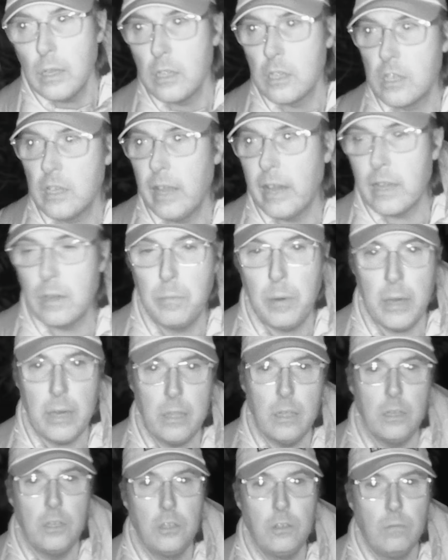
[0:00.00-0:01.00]
And snagged
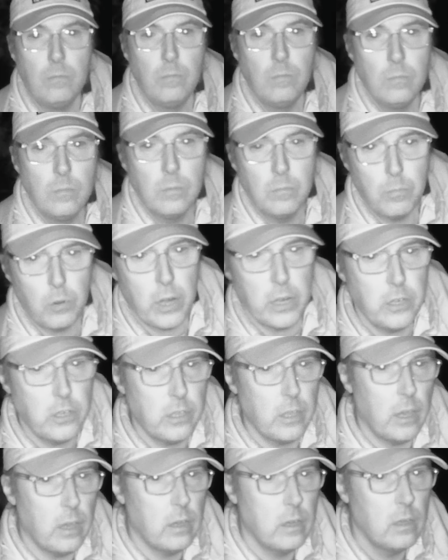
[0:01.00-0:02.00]
by the branch
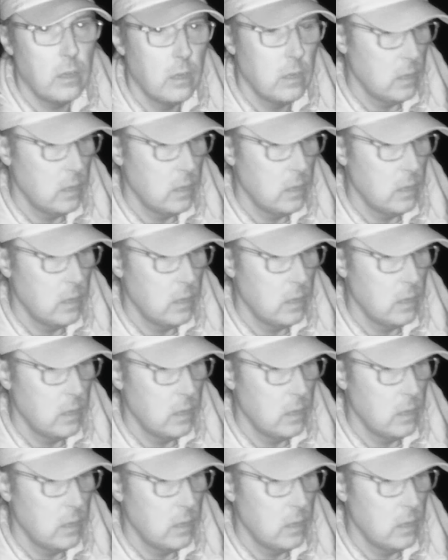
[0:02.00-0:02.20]
there.